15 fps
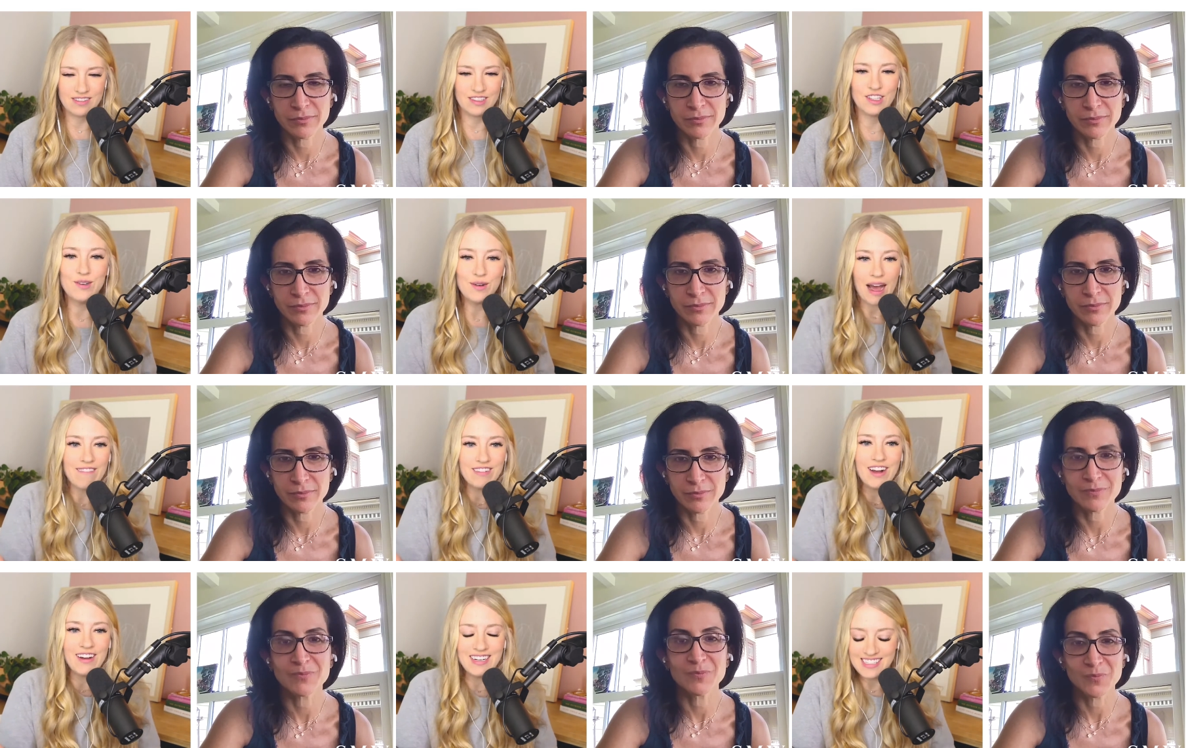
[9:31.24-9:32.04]
Speaker 1: who
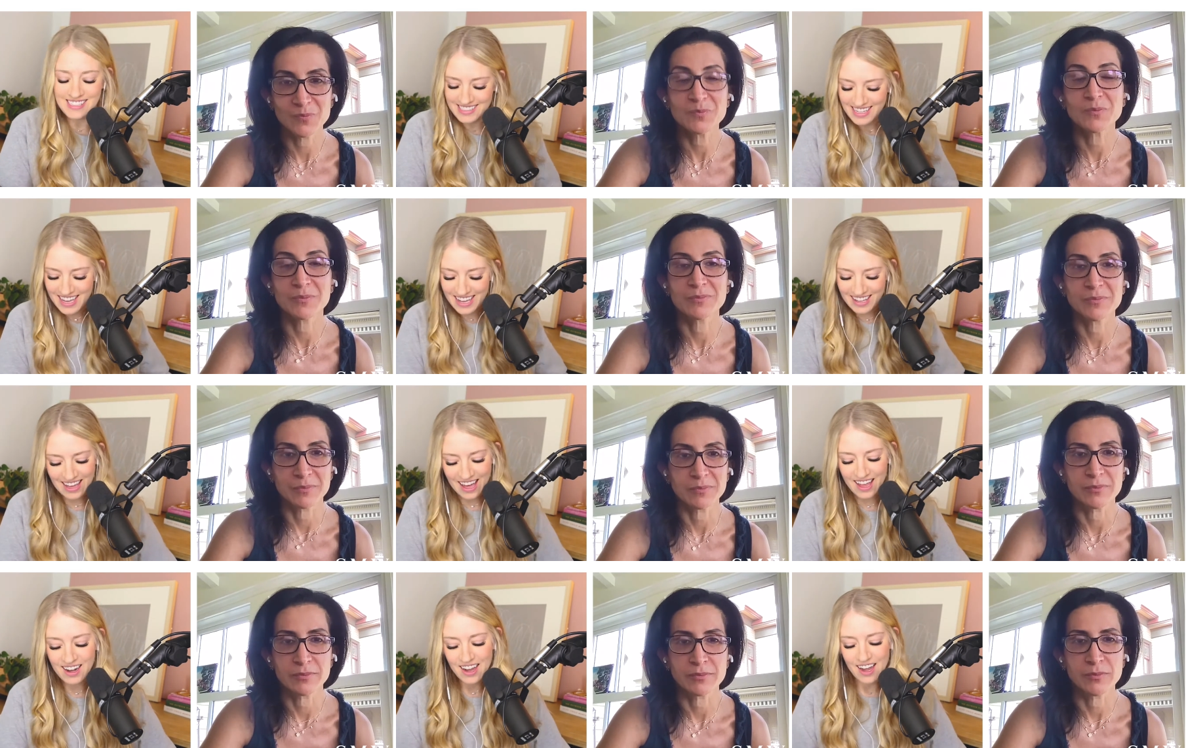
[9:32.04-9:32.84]
haven't gotten to see it
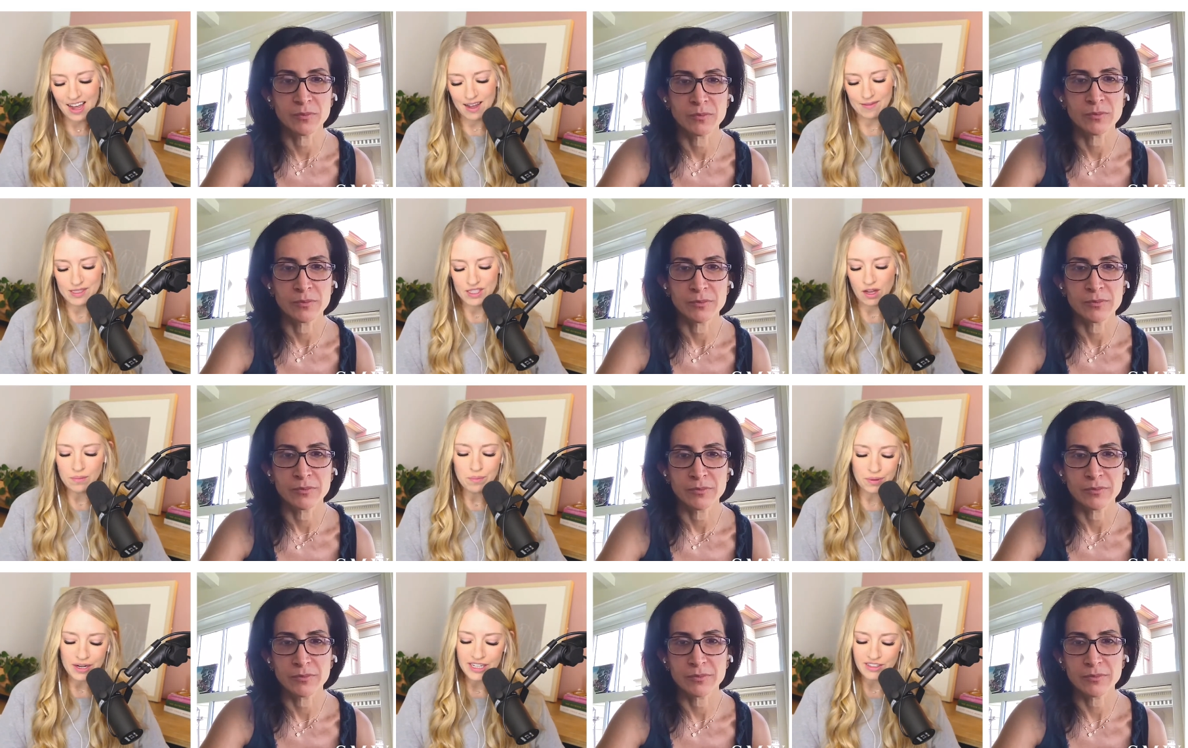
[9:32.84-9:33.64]
yet. Um, it's
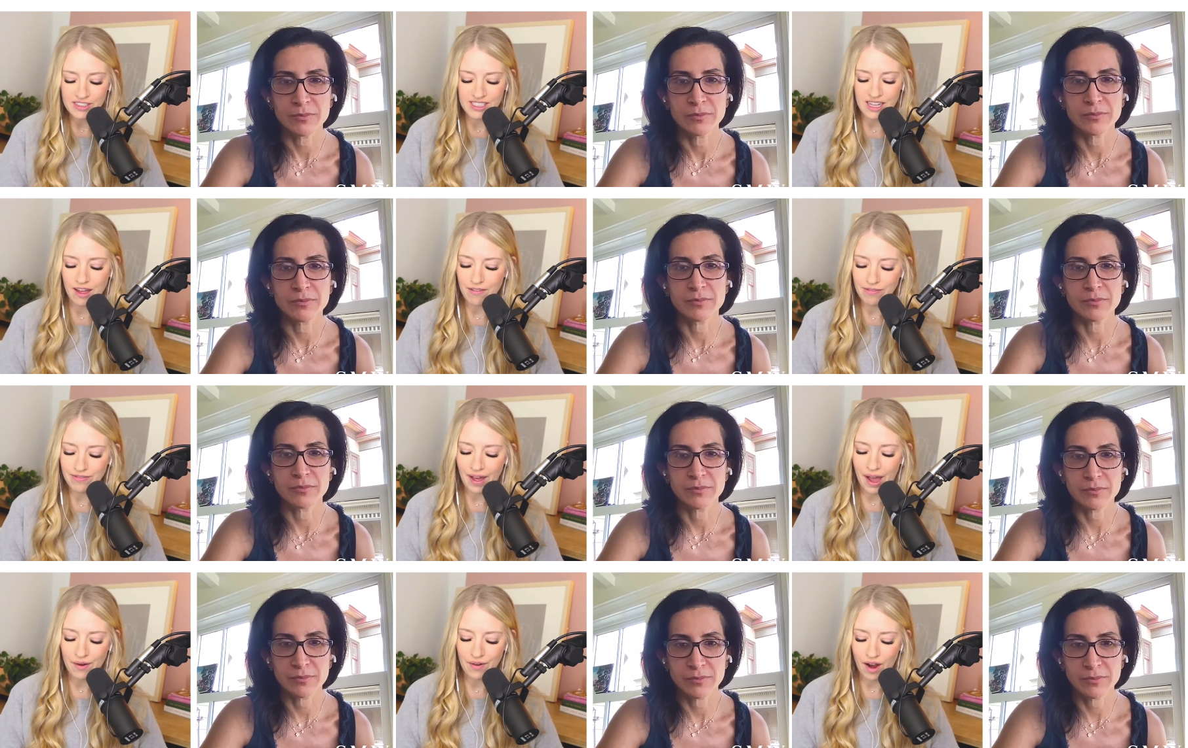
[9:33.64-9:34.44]
called Bring Yourself:
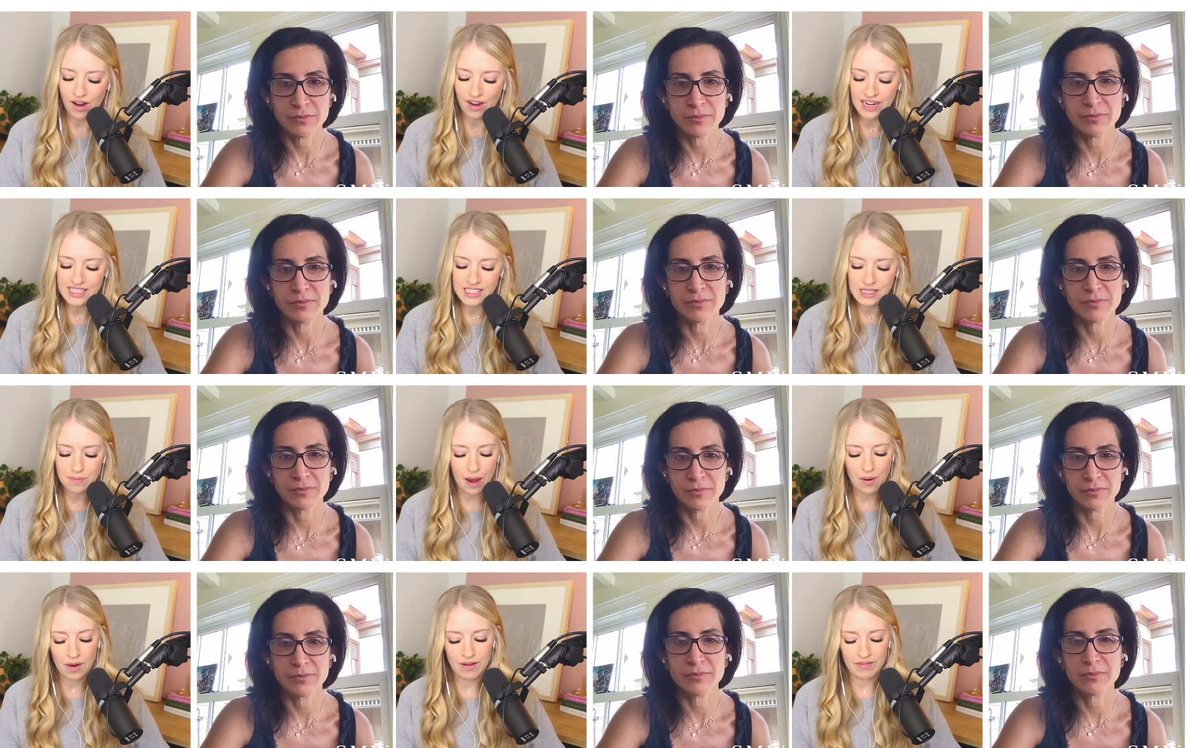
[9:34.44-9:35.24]
How to Harness the
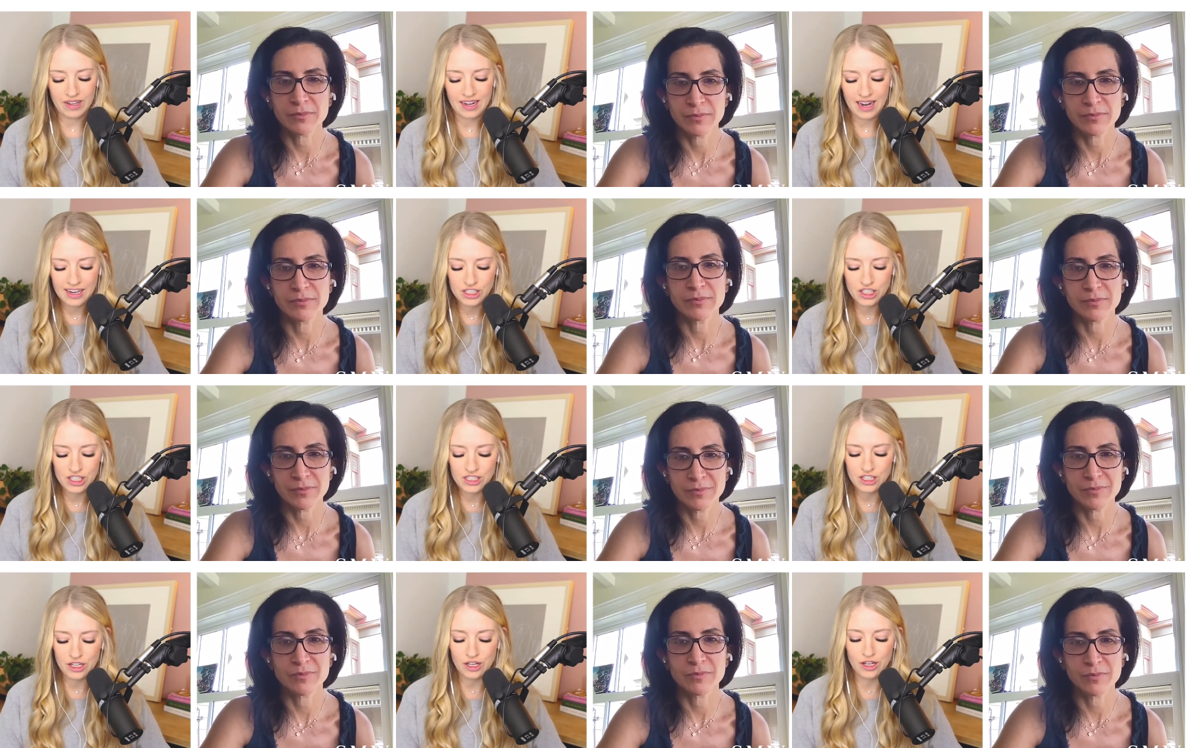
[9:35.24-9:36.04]
Power of
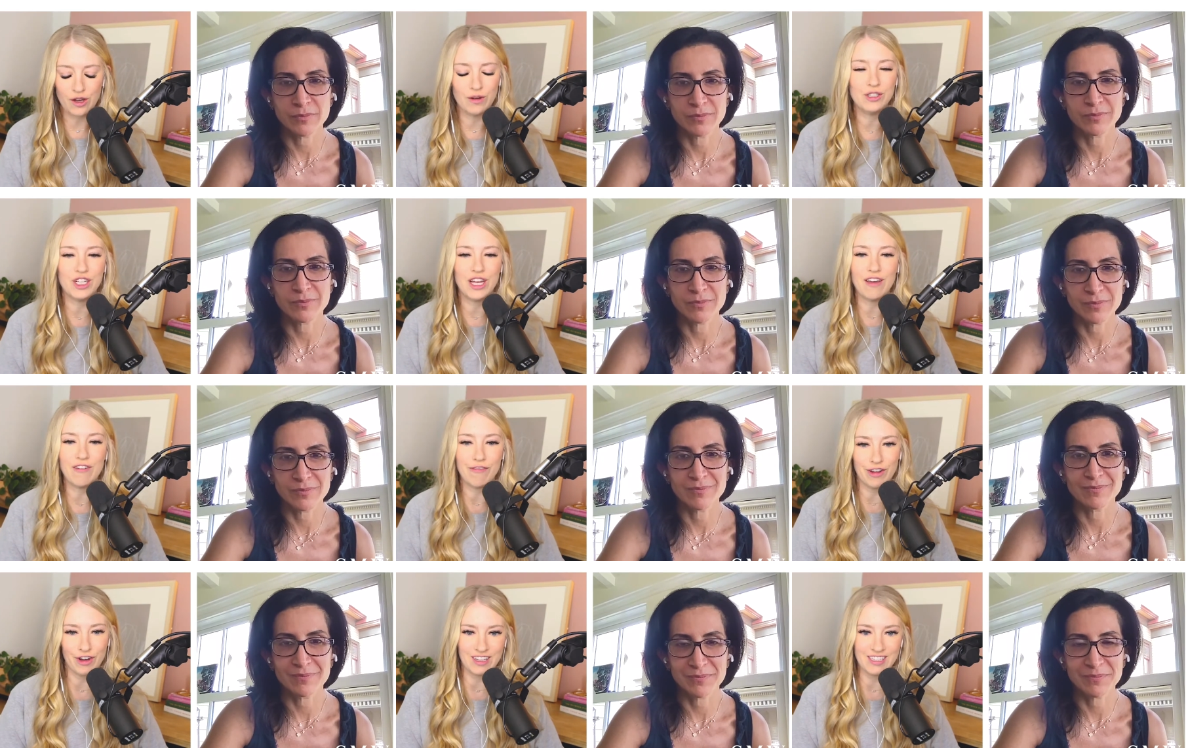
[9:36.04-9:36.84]
Connection to Negotiate
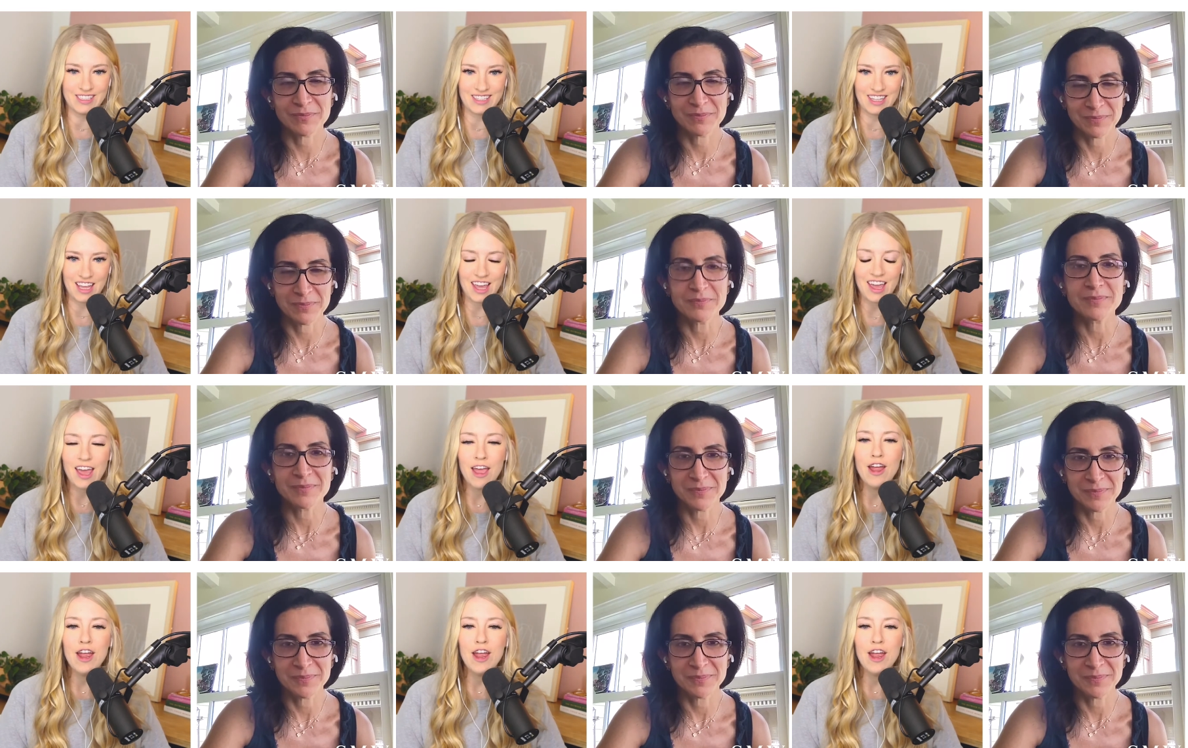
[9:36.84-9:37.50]
Fearlessly.